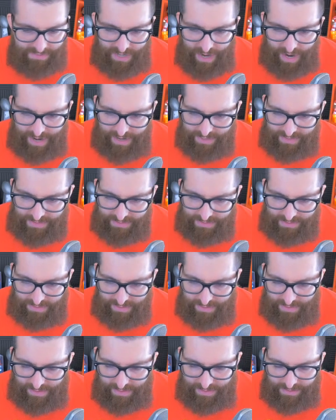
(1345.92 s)
Titans
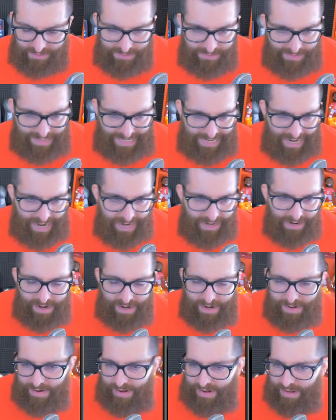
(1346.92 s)
are
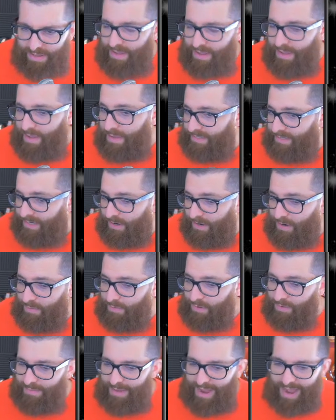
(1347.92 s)
2,800.
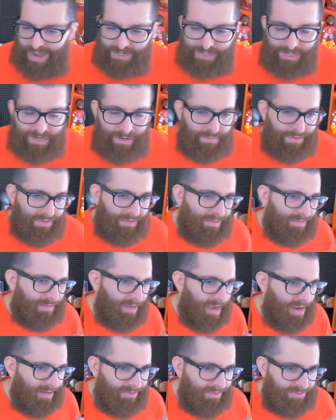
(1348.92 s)
Terrible matchup, but the
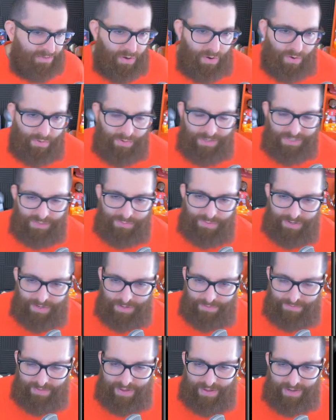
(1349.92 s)
Titans always put
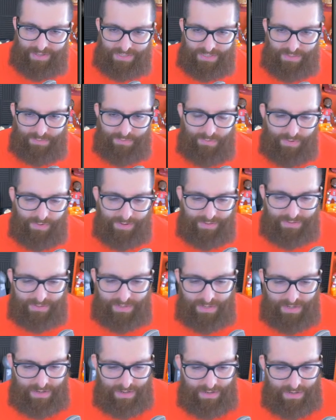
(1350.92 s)
up fantasy points.
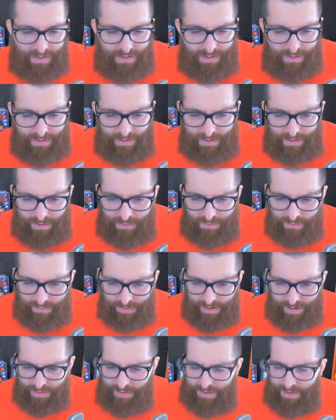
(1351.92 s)

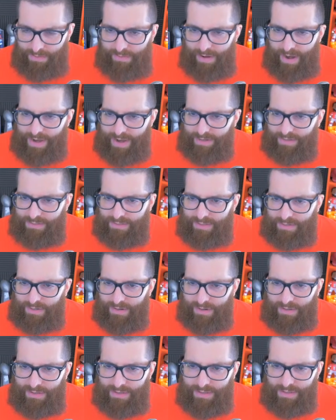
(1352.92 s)
What are they ranked?
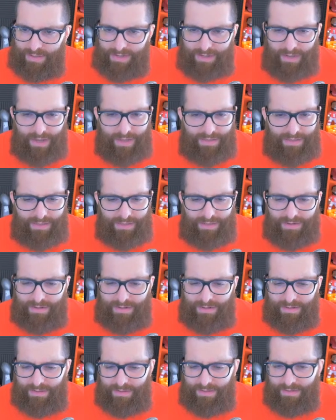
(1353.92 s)
Are they I think
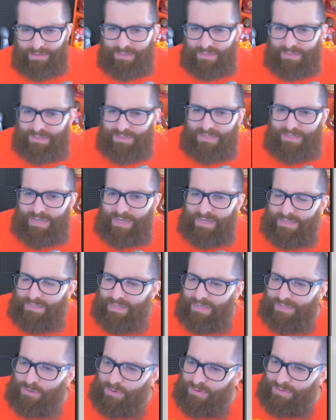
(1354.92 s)
they're the sixth.
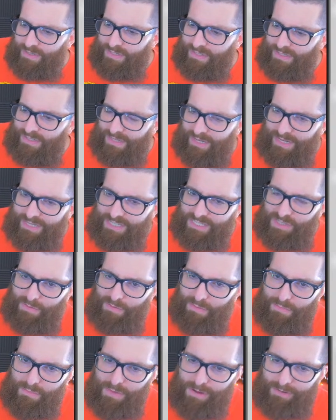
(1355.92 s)
They scored the sixth
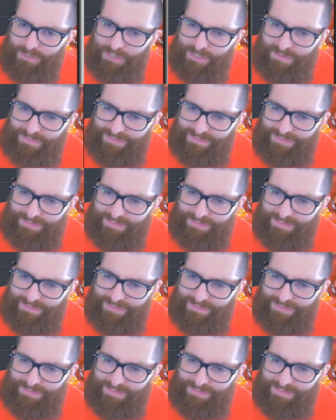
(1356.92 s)
most